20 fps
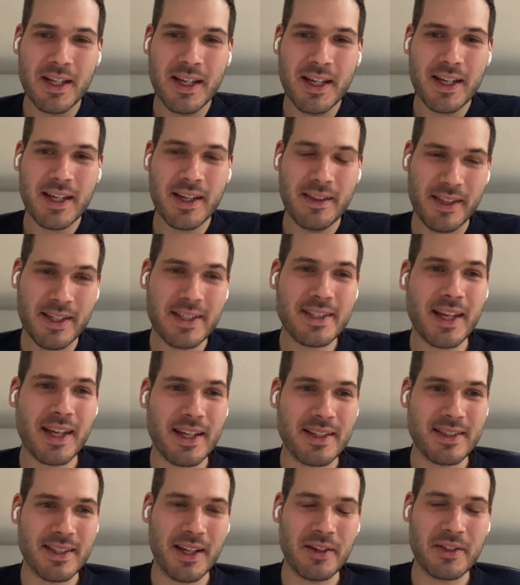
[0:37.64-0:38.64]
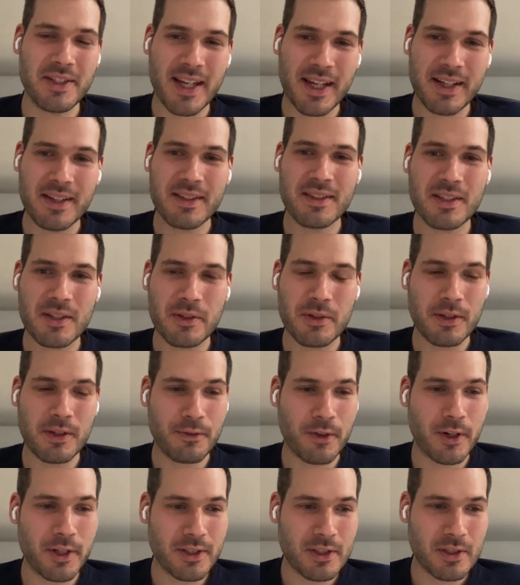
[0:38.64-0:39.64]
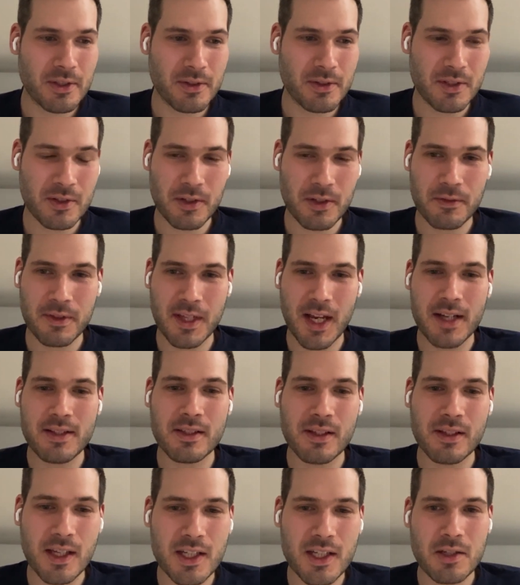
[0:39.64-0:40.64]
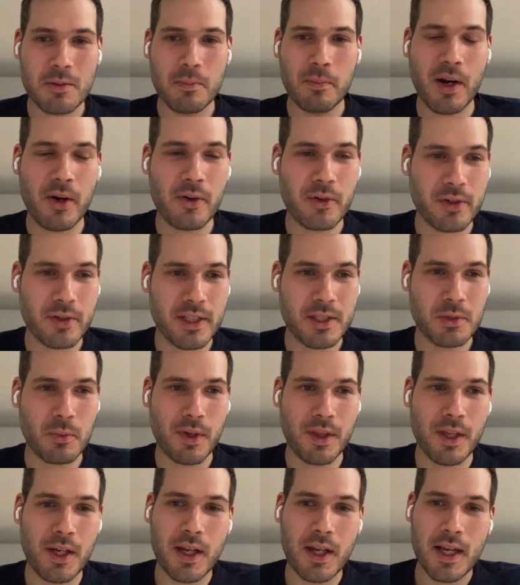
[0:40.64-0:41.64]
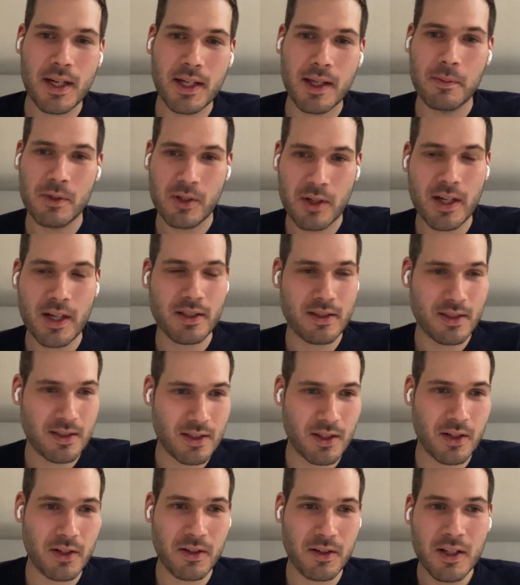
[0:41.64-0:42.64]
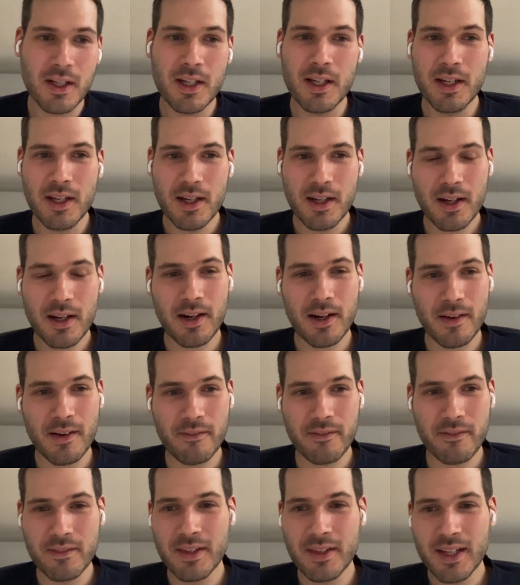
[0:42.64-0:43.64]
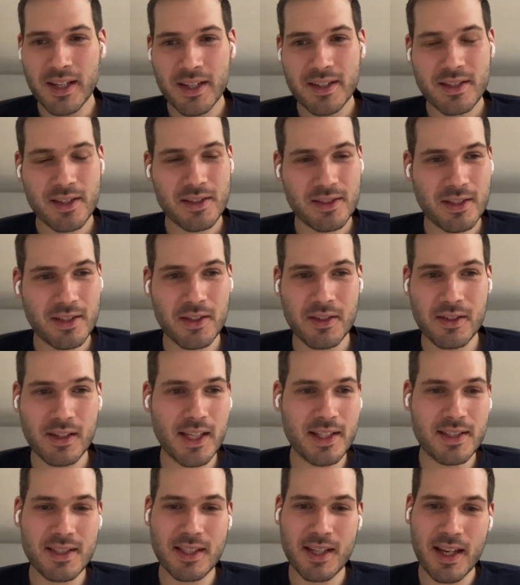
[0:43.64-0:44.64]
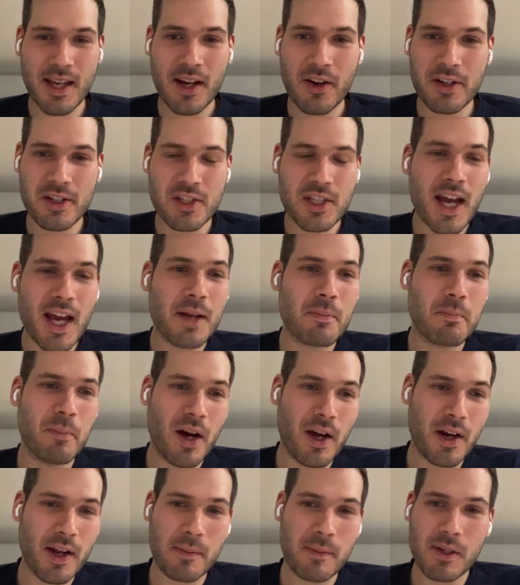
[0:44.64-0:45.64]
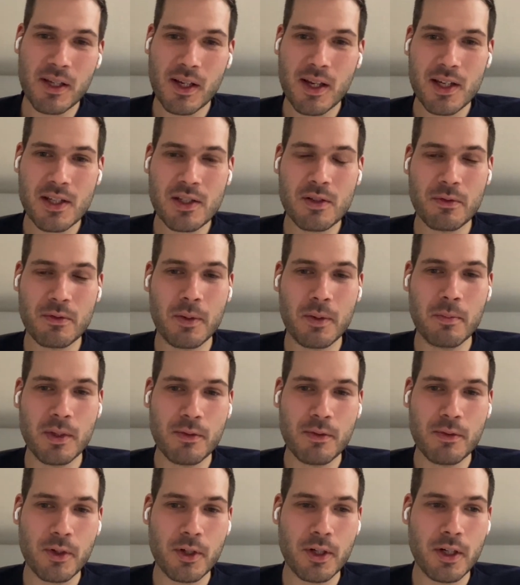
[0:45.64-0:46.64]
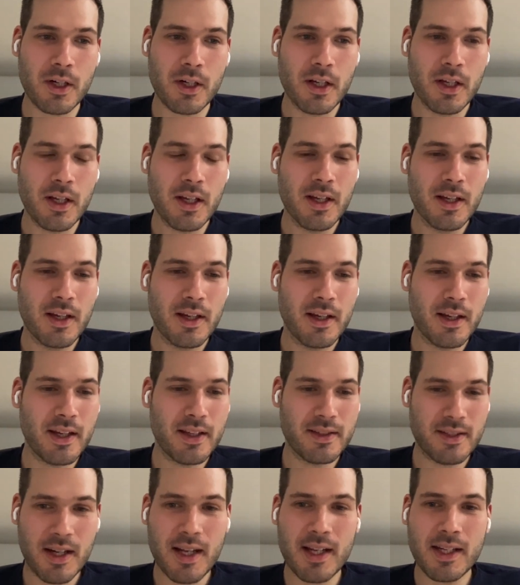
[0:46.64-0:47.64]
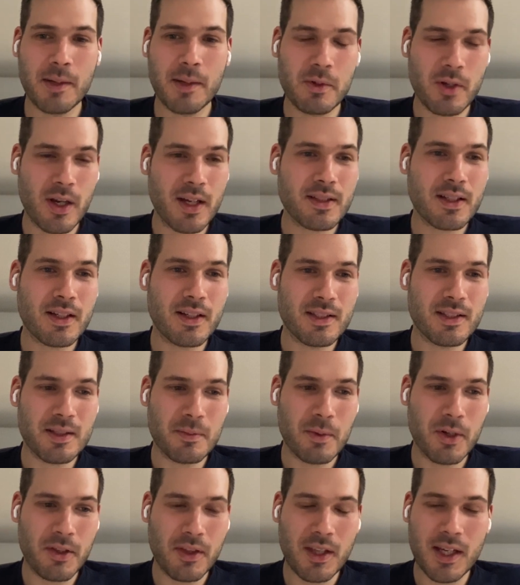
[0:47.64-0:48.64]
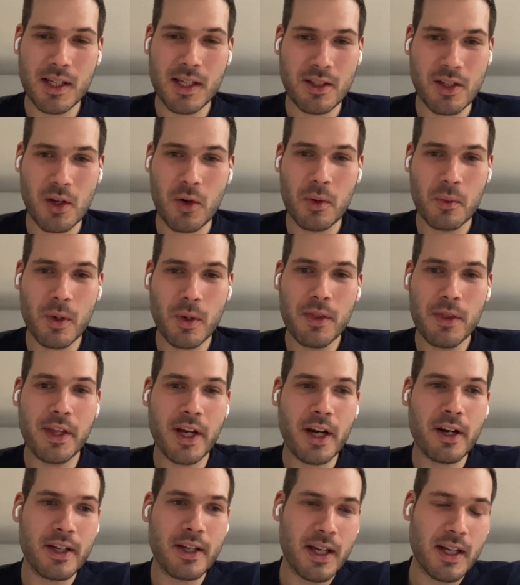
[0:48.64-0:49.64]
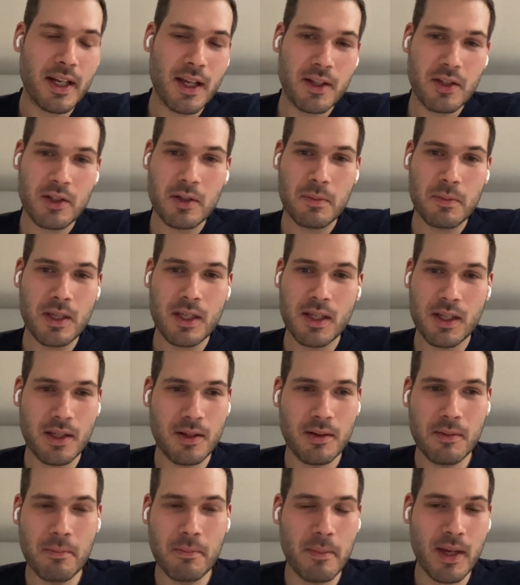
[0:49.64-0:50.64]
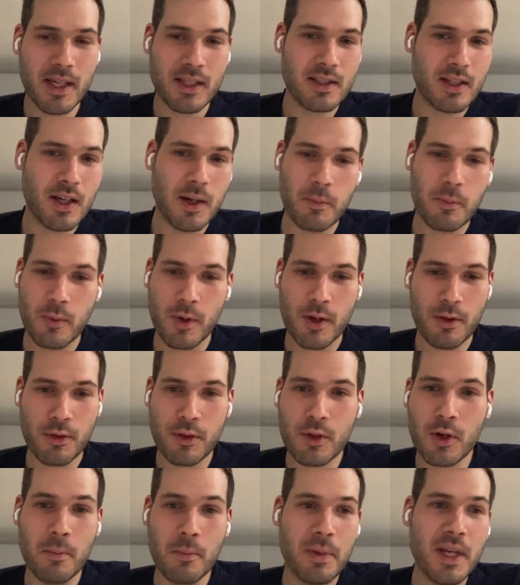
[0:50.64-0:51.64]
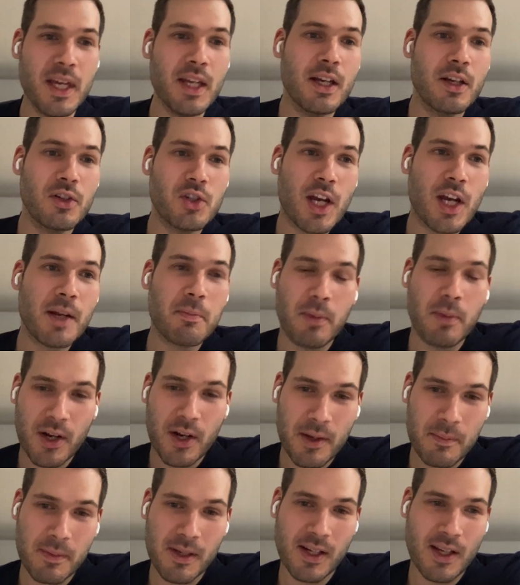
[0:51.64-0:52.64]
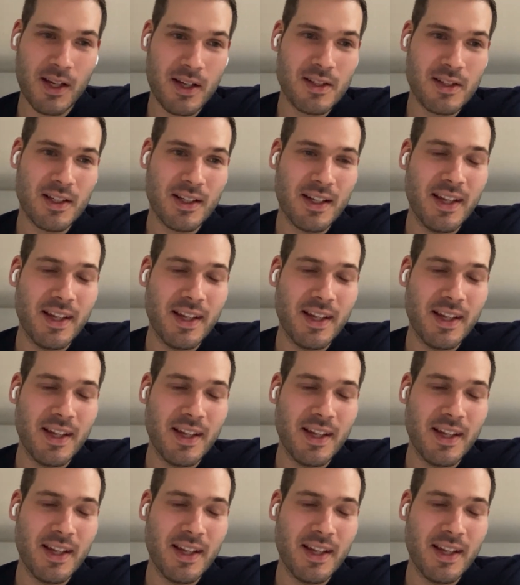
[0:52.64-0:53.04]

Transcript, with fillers: In this case, now tenancy refers to sort of the isolation boundaries within AWS. So, um, so so let's say our chatbot application from before is an AWS customer, they don't want their data to be mixed up with competing chatbot application,